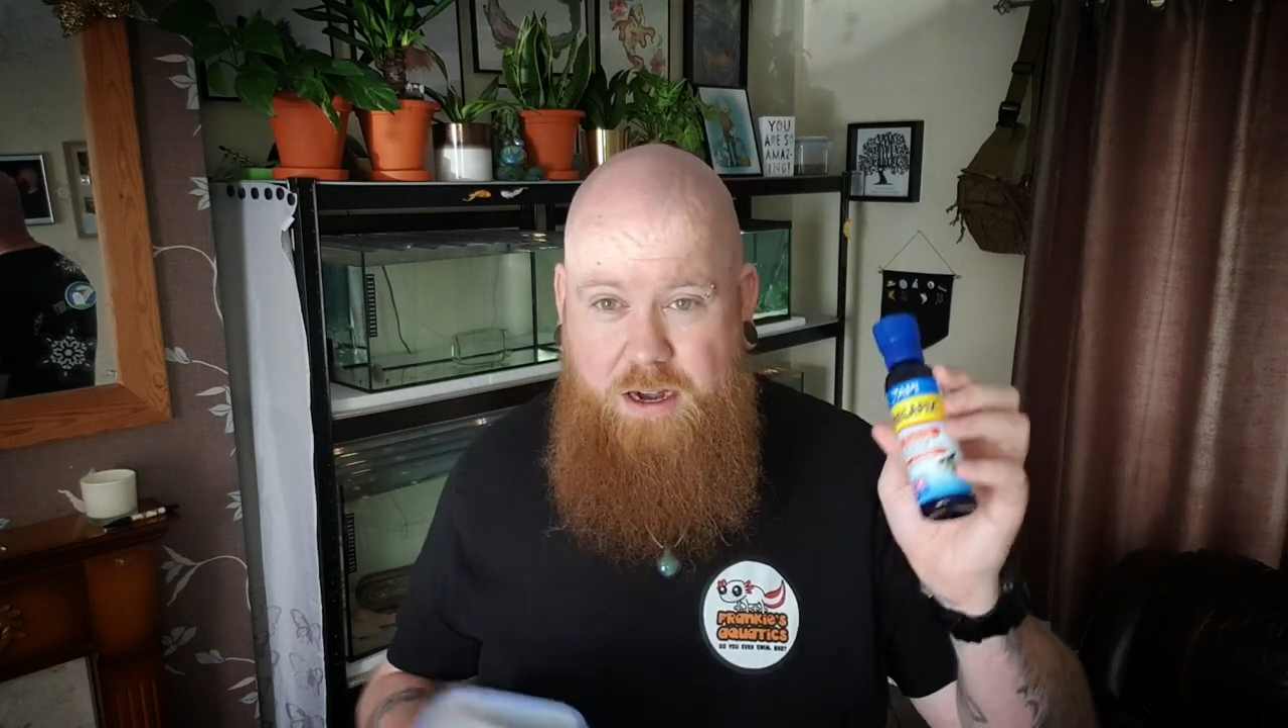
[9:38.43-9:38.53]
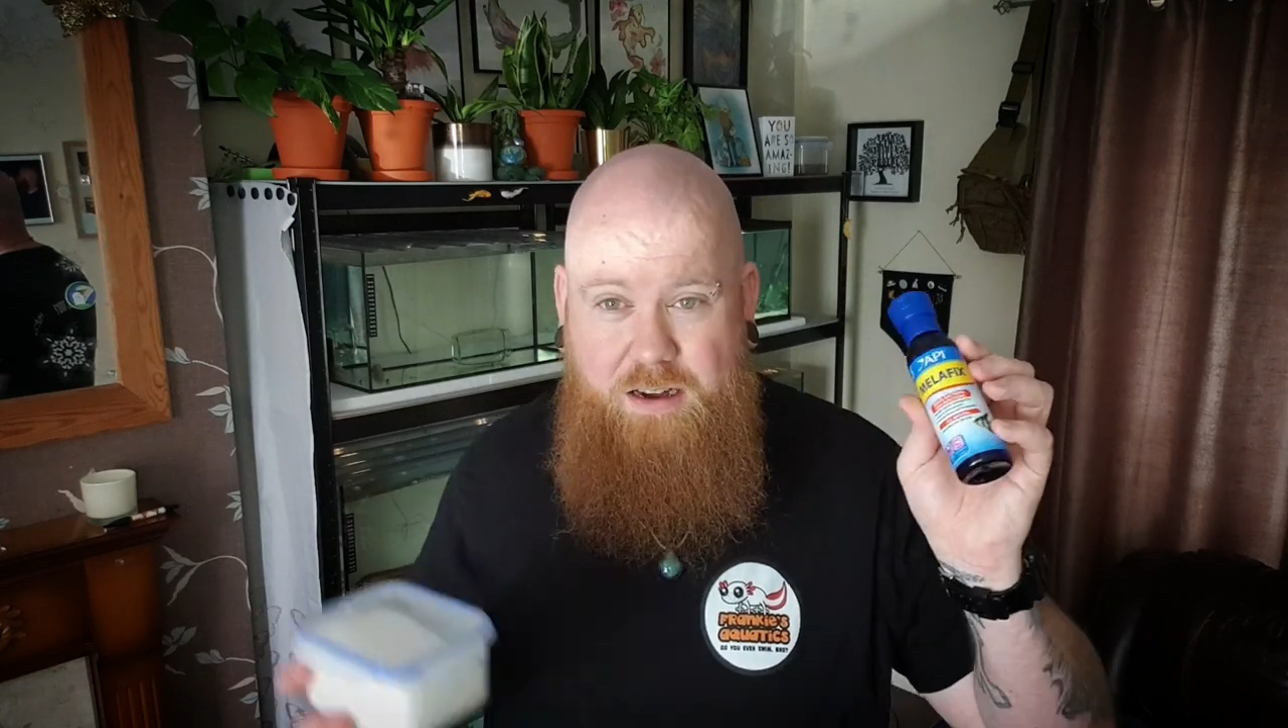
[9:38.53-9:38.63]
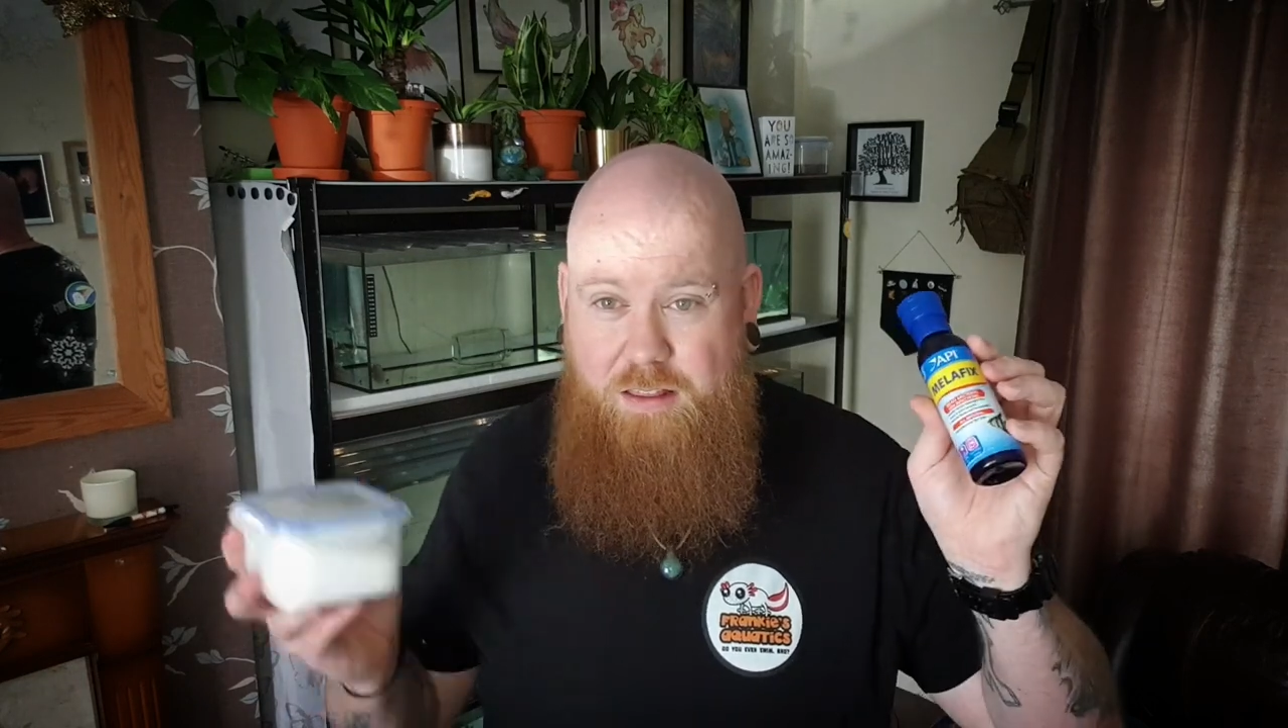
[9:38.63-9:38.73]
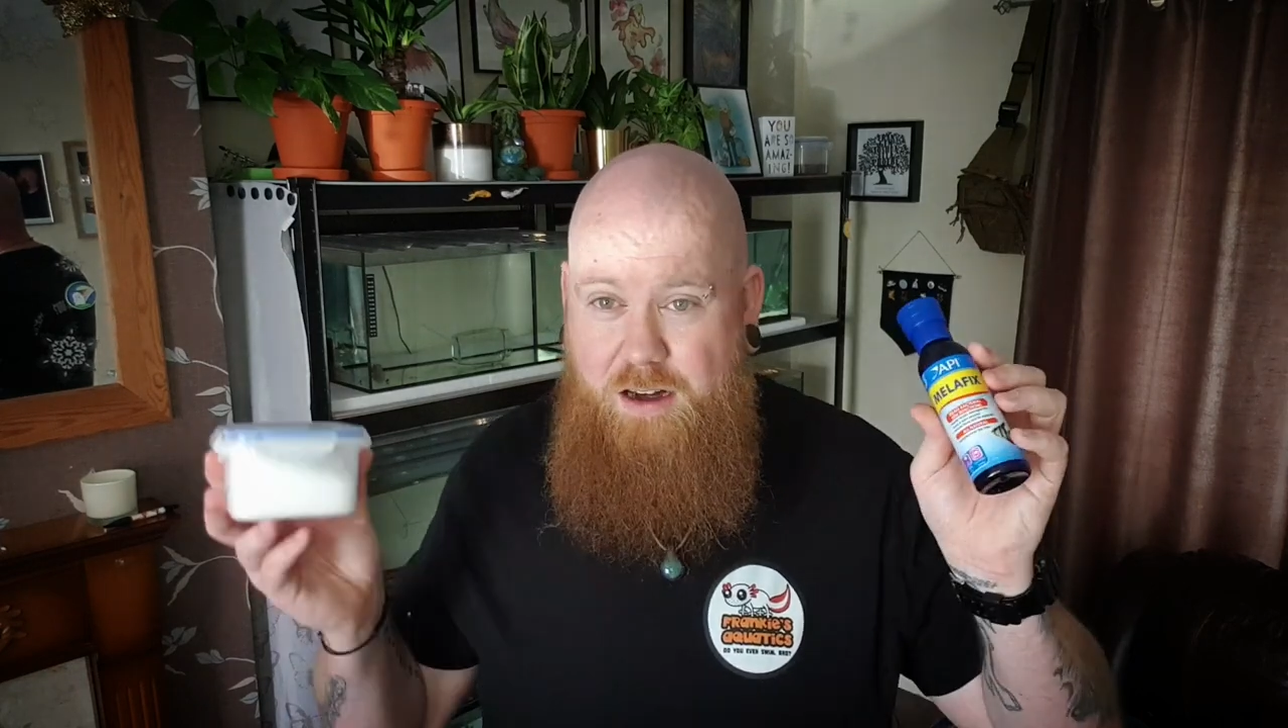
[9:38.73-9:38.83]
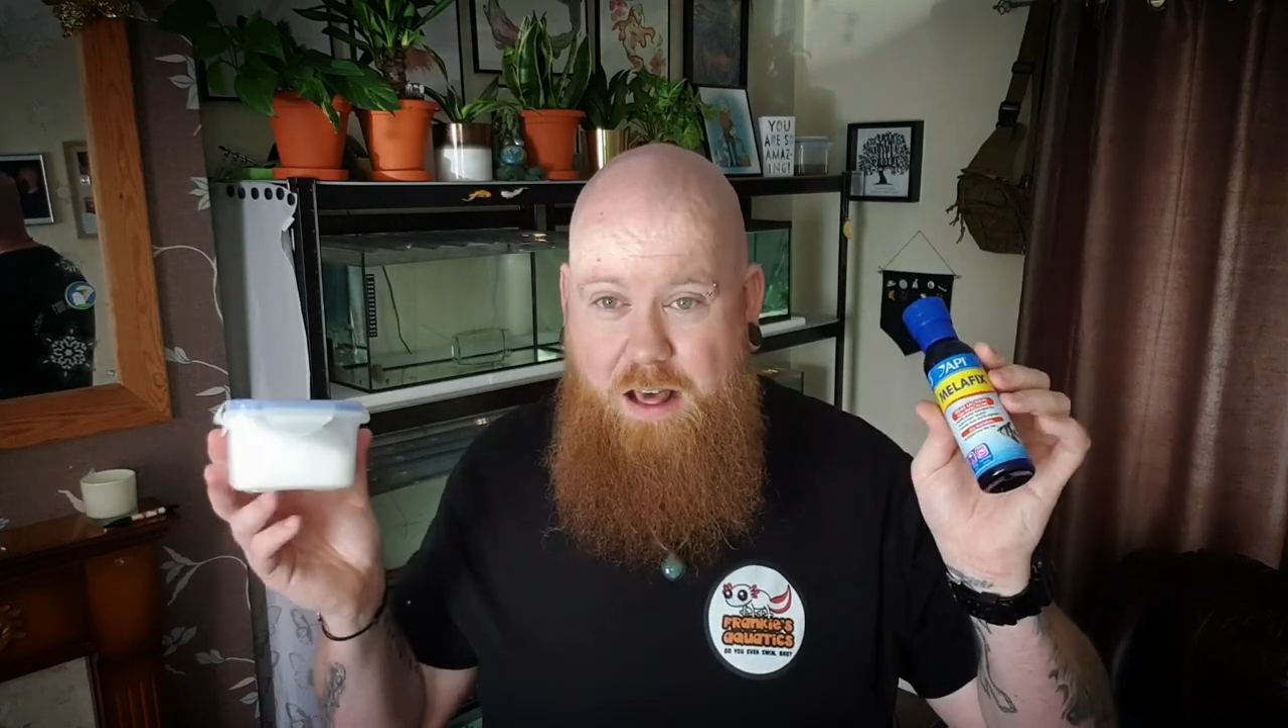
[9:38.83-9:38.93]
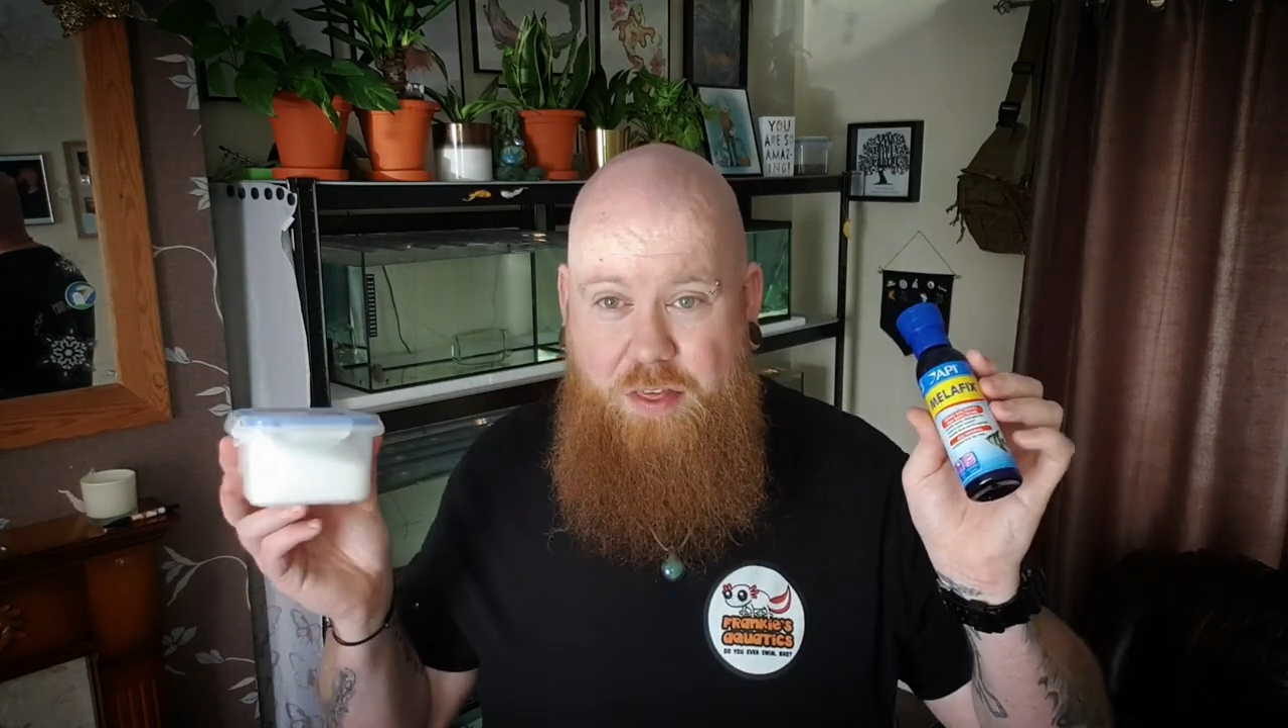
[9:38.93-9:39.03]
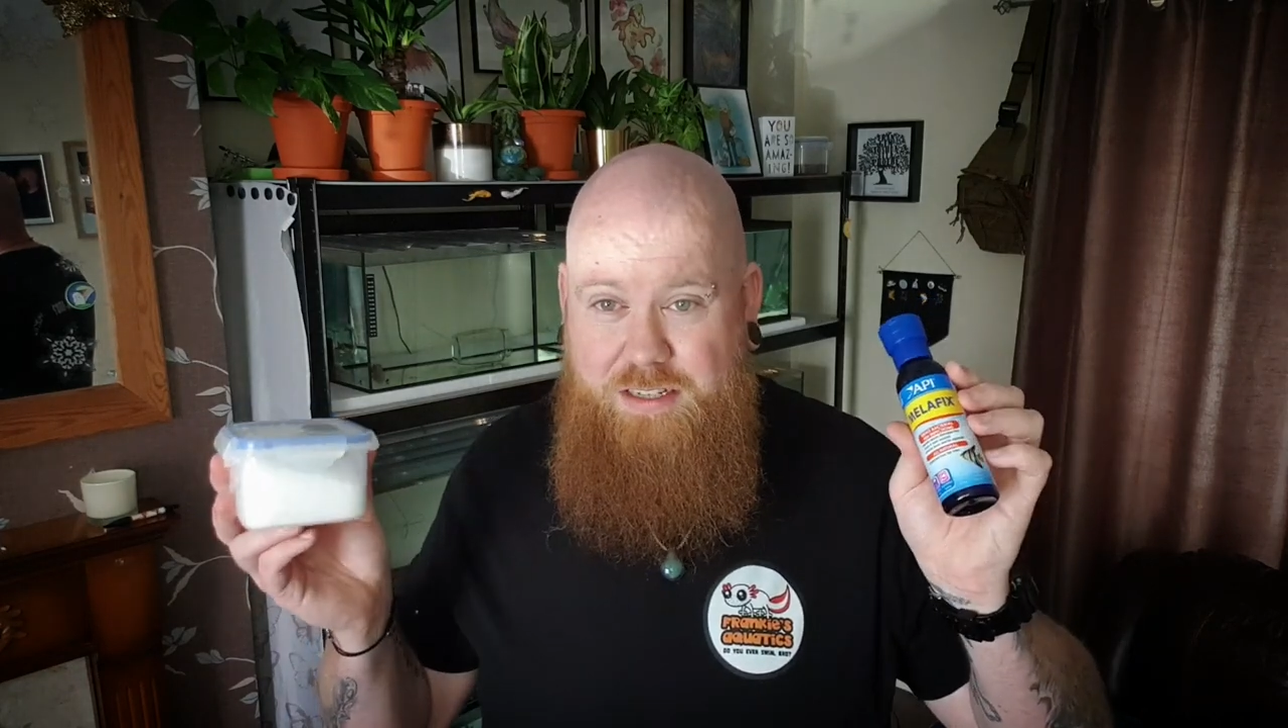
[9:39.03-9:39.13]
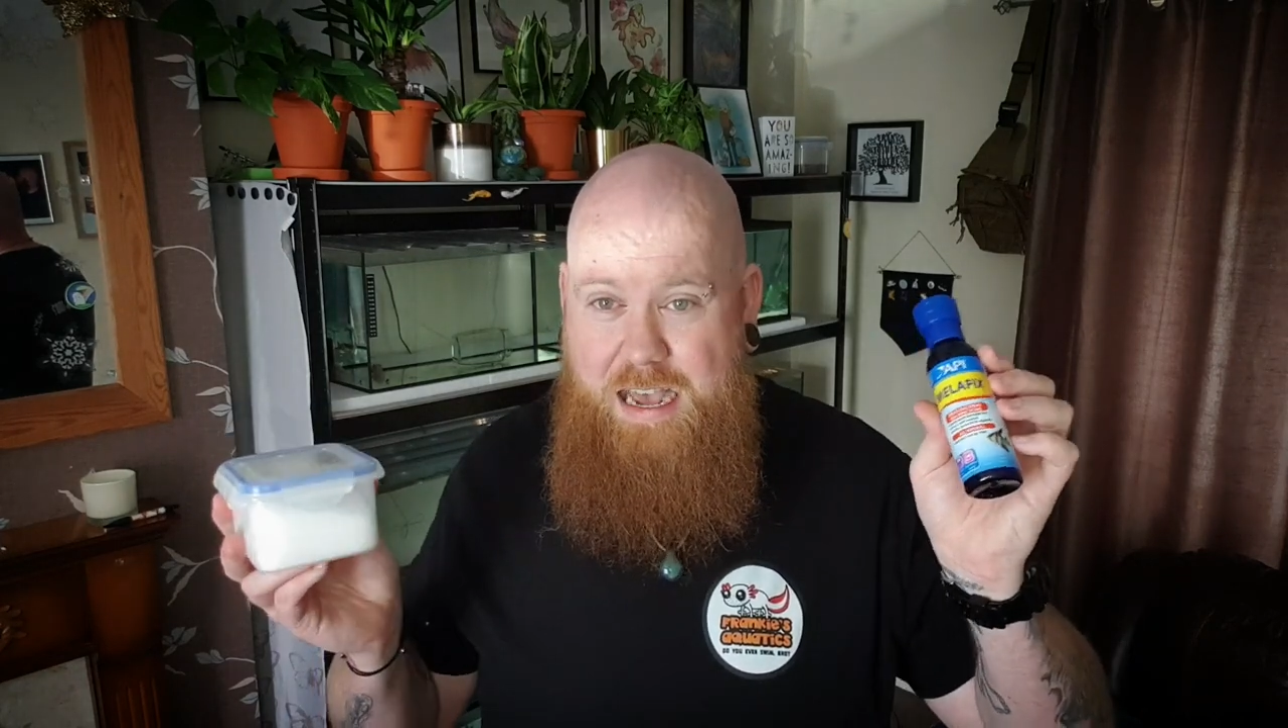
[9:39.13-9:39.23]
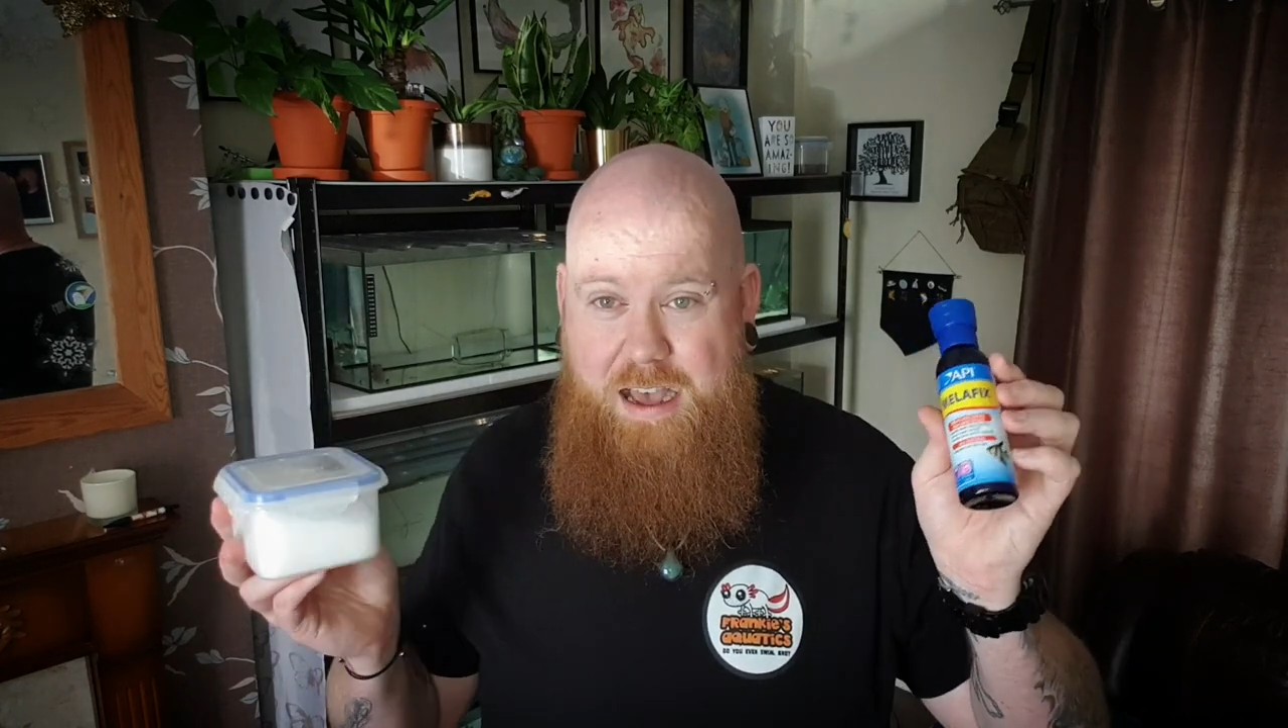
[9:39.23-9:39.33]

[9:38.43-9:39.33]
anything like this